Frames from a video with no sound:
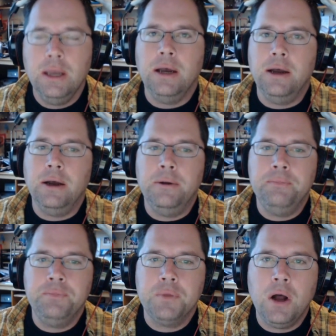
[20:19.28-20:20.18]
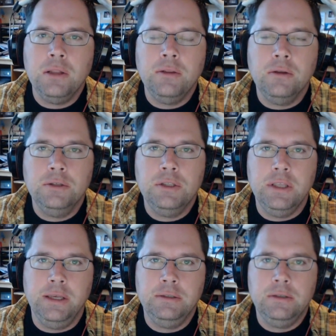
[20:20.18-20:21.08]
um, all of those
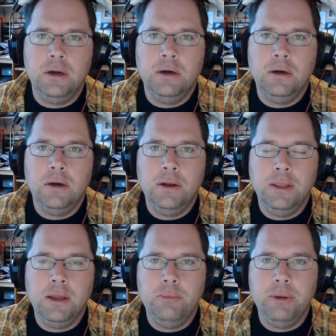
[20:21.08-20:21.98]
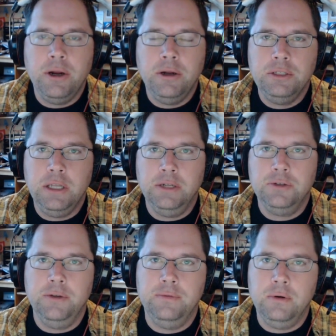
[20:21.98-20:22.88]
things are, are, I think, are barriers to
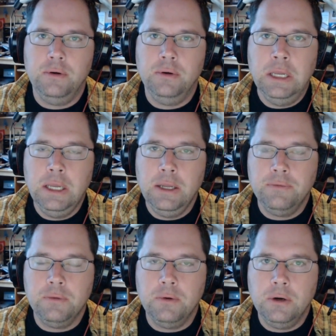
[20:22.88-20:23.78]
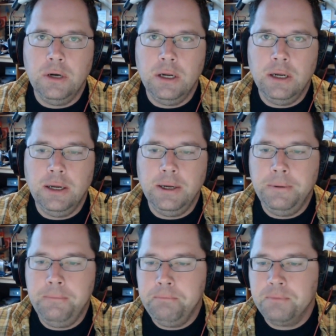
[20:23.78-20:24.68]
entry for for
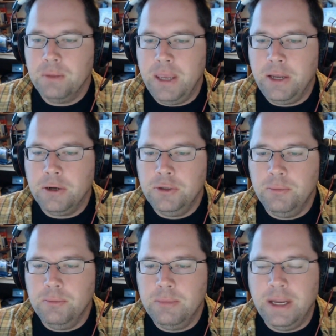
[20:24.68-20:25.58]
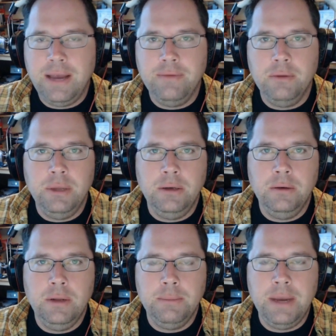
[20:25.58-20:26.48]
um, makers who might haven't
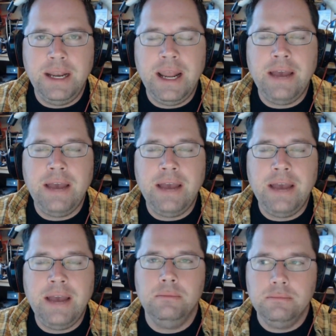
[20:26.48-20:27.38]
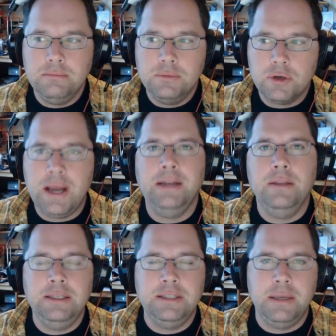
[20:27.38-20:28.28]
been might haven't tried
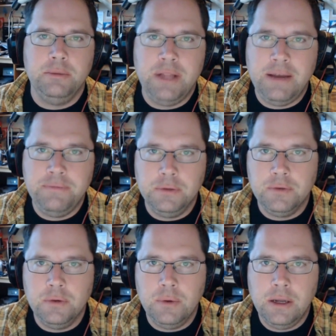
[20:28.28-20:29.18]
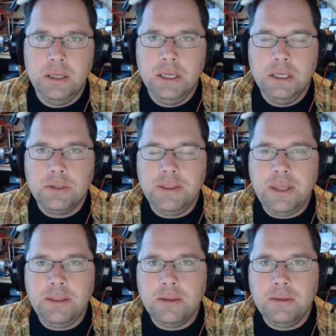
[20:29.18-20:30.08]
these types of platforms for a while. So I
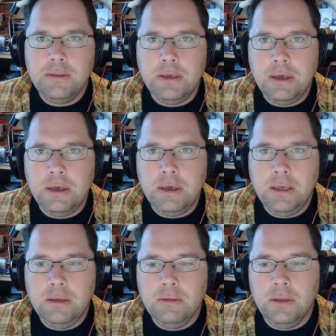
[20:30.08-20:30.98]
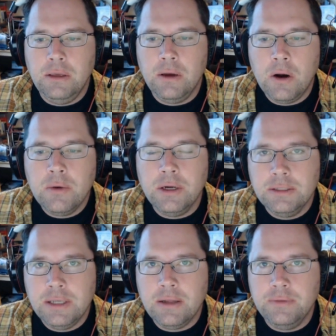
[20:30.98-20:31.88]
think that the the hardware
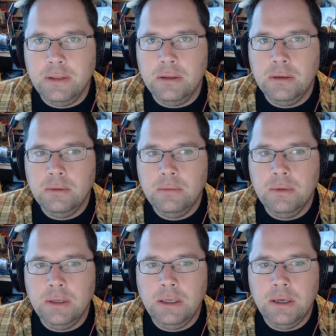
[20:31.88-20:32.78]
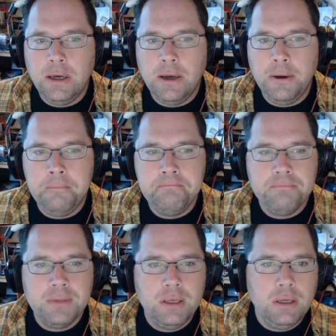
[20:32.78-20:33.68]
itself and the the um,
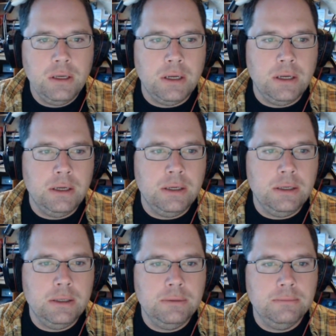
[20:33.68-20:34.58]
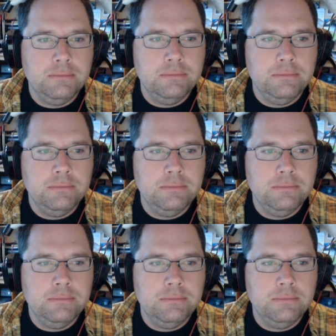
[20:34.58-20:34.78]
uh,